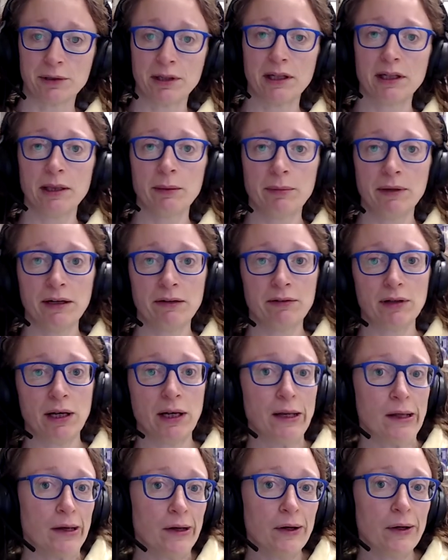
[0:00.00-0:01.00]
little bit of a
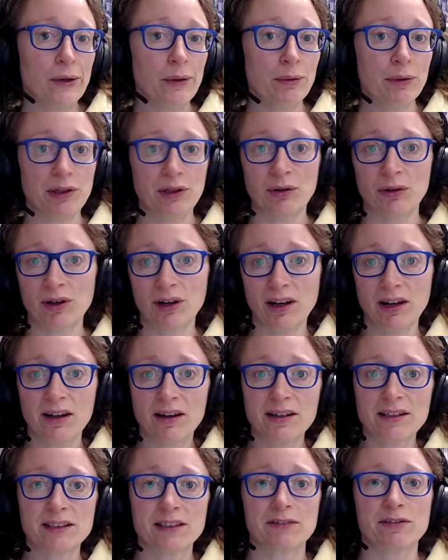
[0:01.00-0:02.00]
low in your
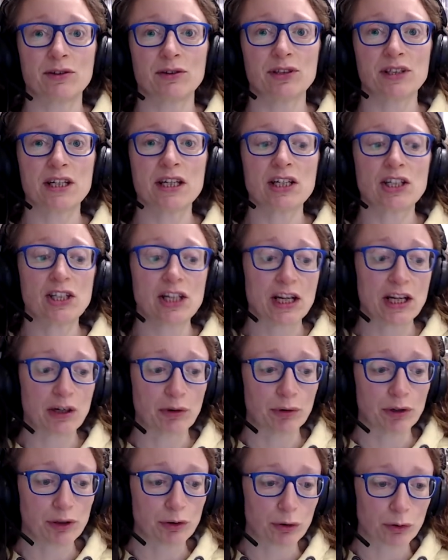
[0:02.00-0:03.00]
class if you're teaching
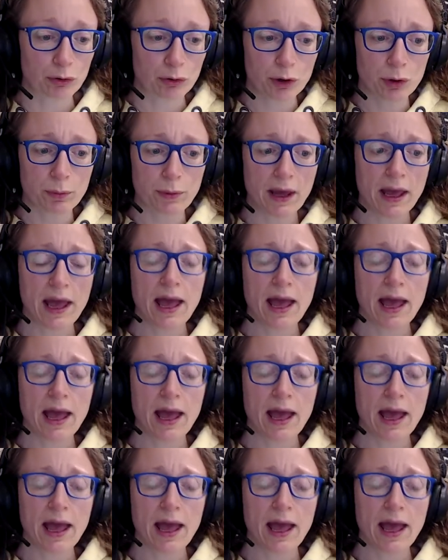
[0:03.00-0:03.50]
or in your group,